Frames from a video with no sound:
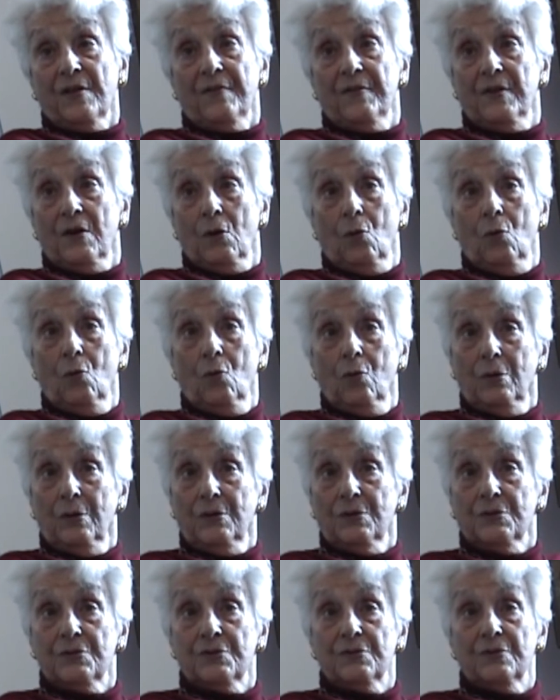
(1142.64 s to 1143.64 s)
they're the
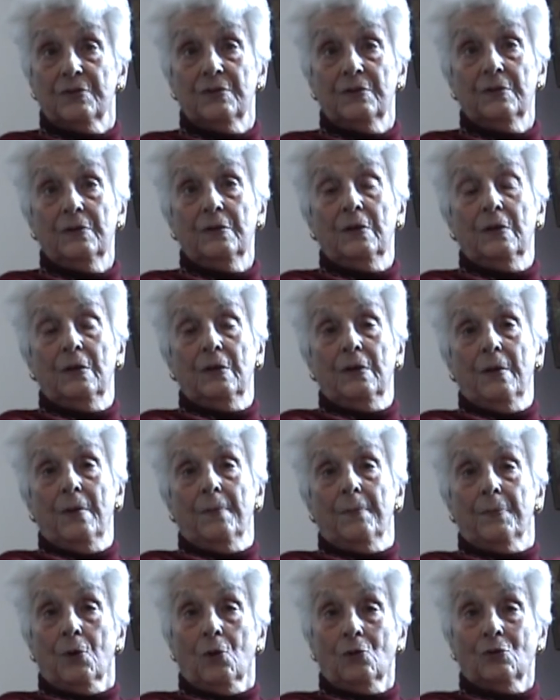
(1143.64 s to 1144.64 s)
oldest
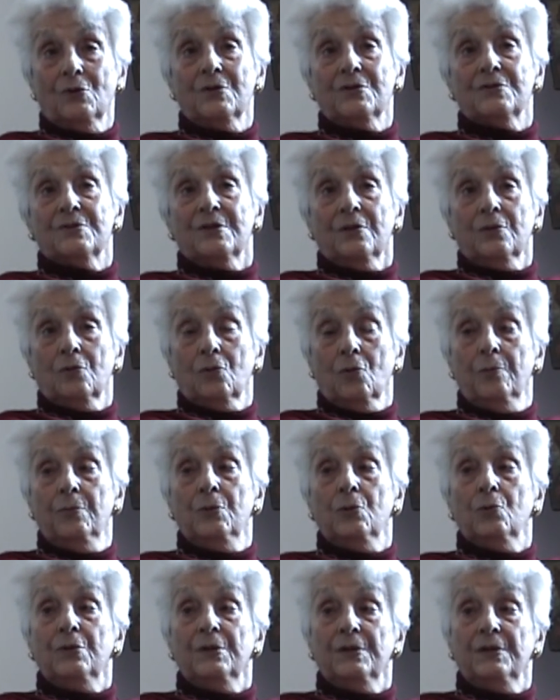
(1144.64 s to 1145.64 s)
Protestant
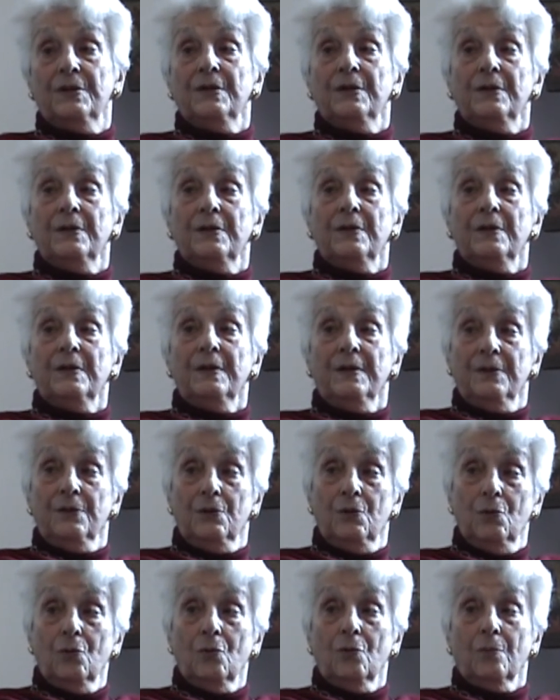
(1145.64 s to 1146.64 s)
community in
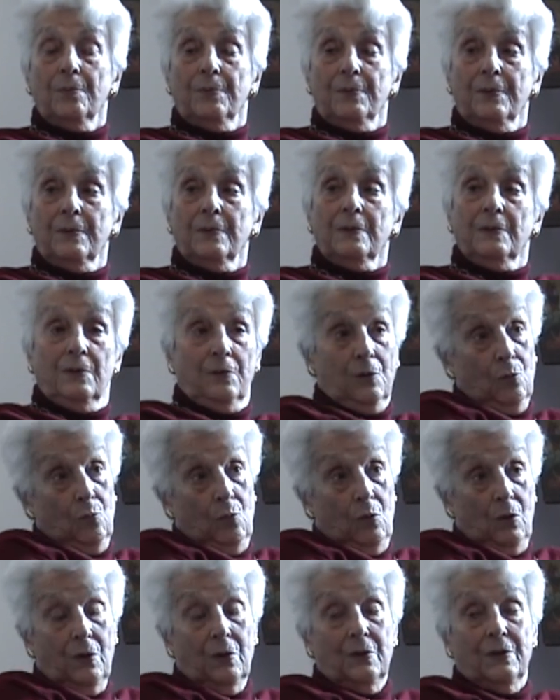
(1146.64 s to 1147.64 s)
Europe, in the
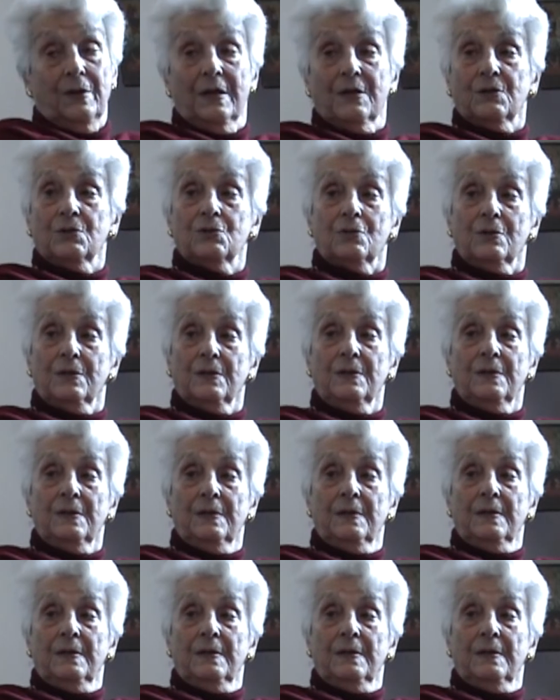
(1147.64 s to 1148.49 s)
world actually.